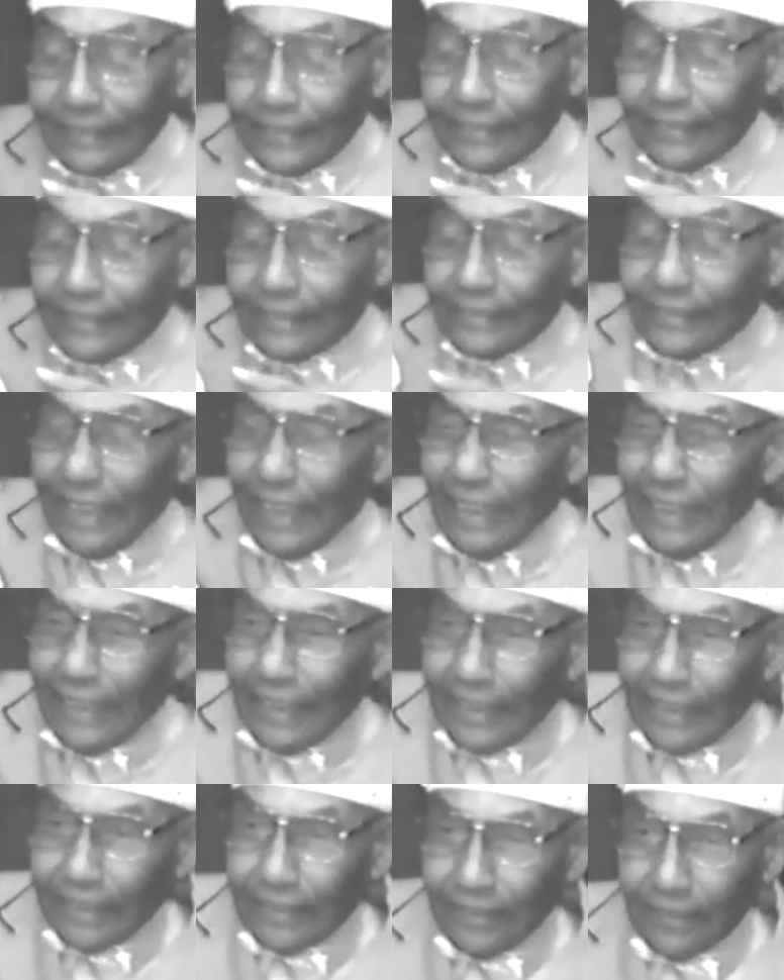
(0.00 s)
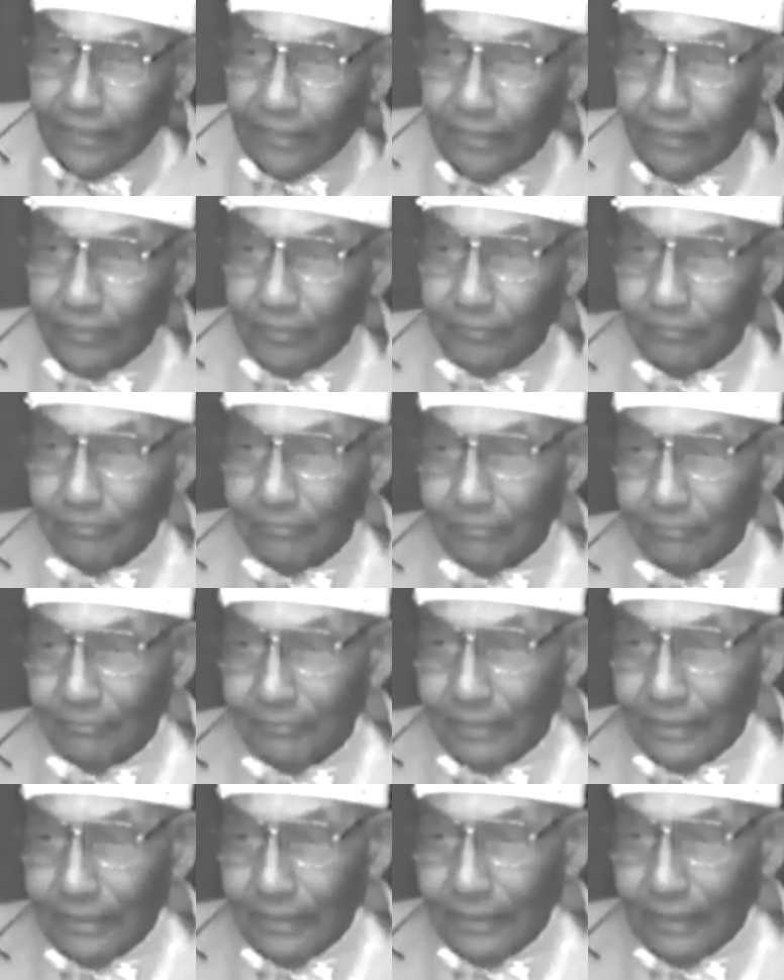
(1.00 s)
thin.
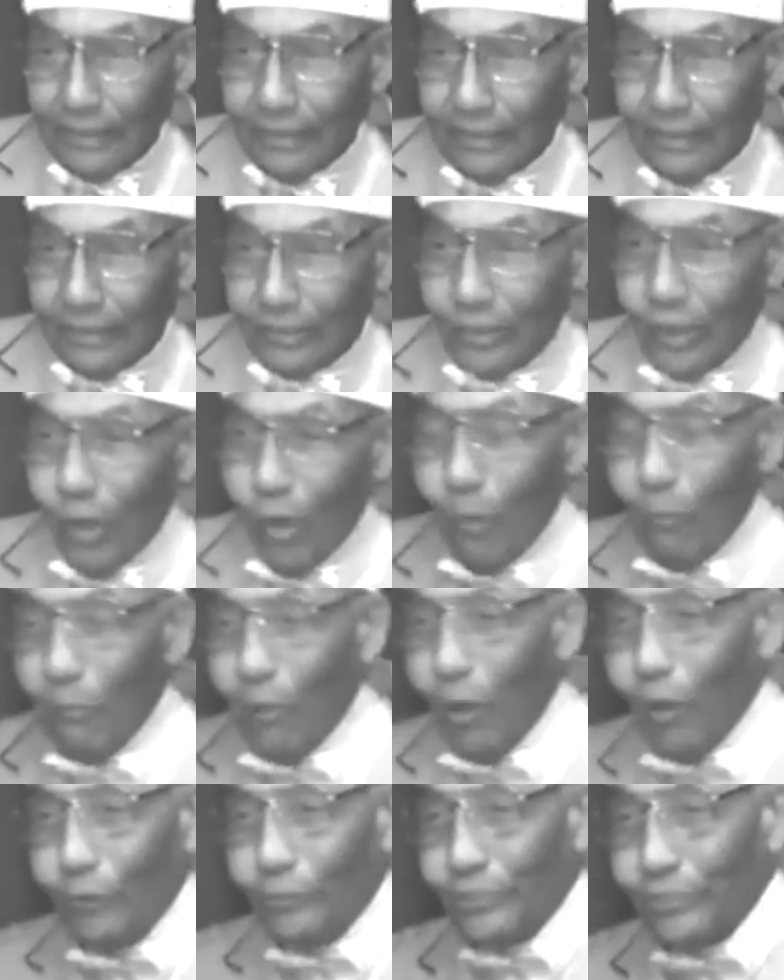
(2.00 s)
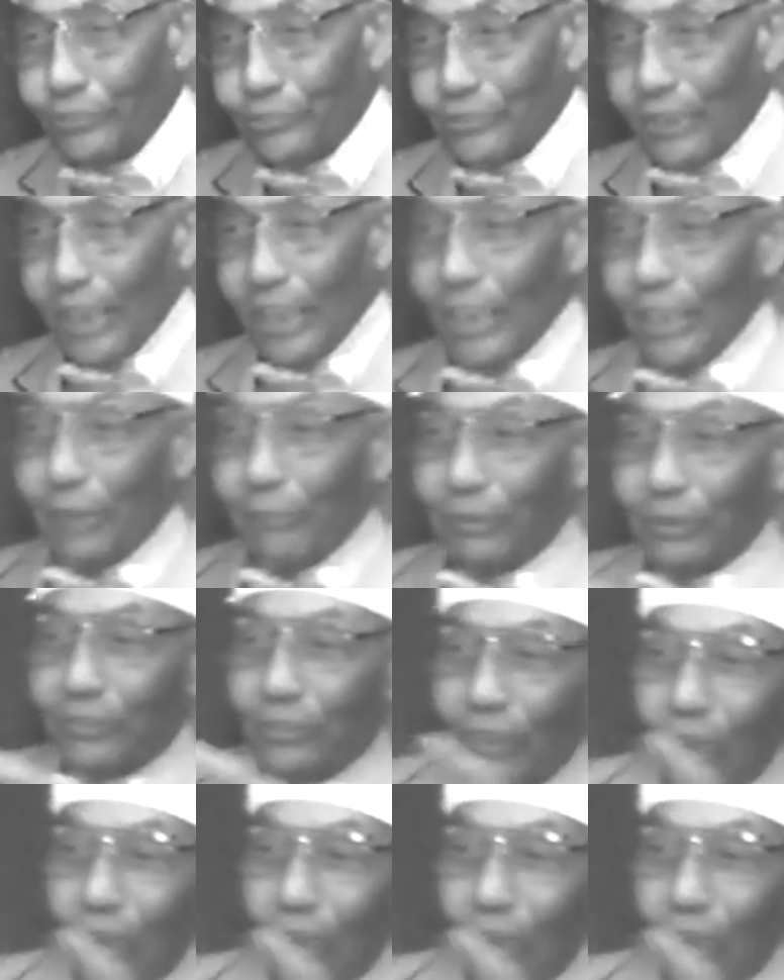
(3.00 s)
No more the same. It's no